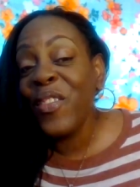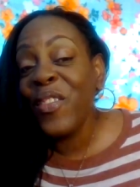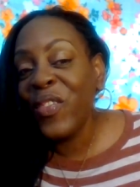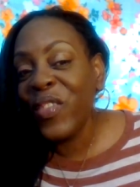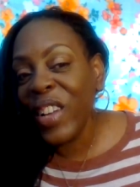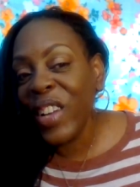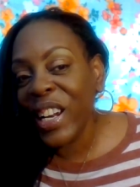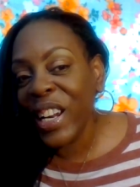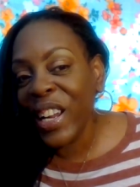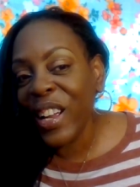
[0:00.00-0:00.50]

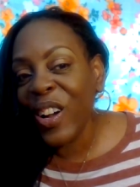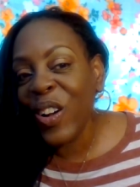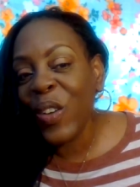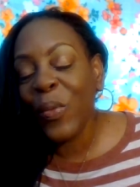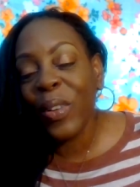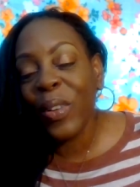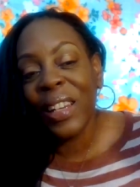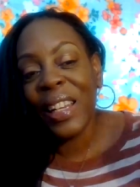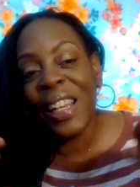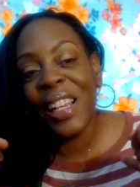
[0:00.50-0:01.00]
video
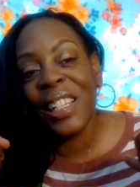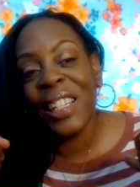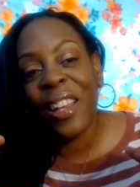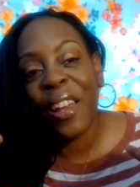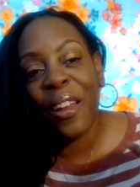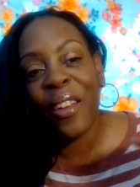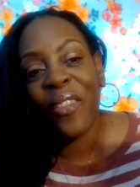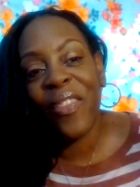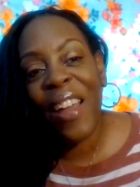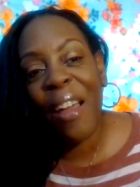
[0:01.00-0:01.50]
please tell
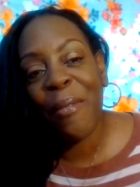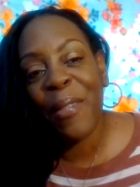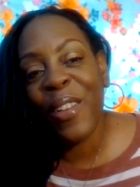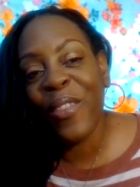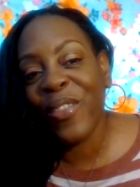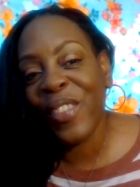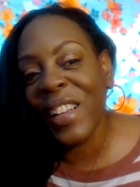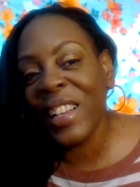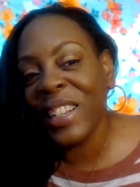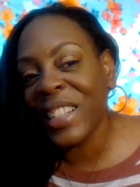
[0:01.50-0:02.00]
your family and
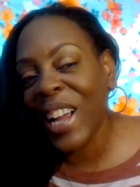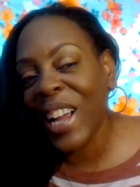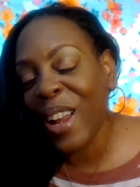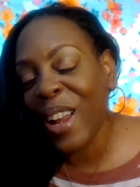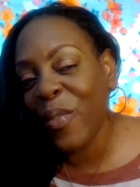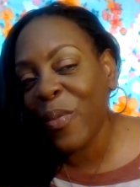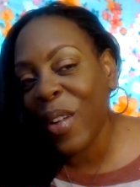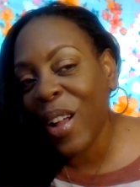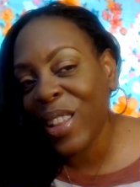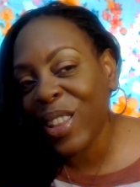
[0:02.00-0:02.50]
friends all
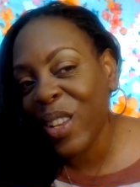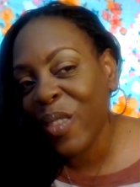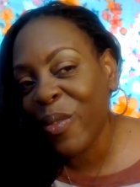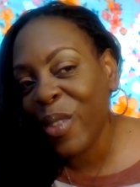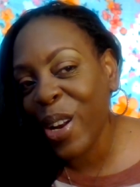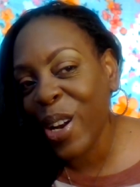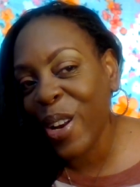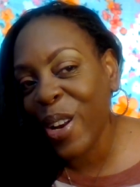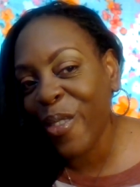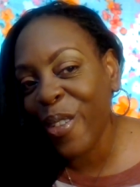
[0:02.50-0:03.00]
about the
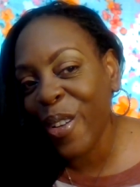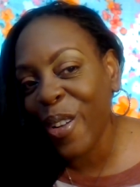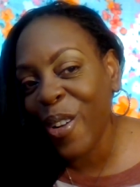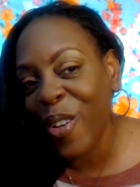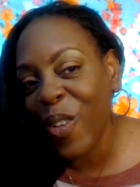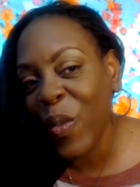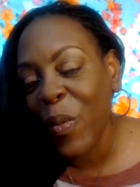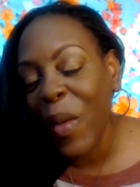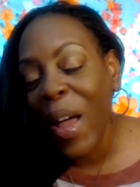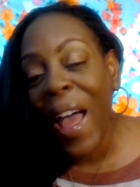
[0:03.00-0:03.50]
beauty
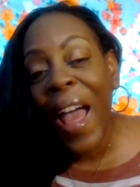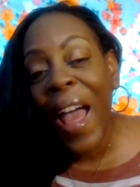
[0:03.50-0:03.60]
room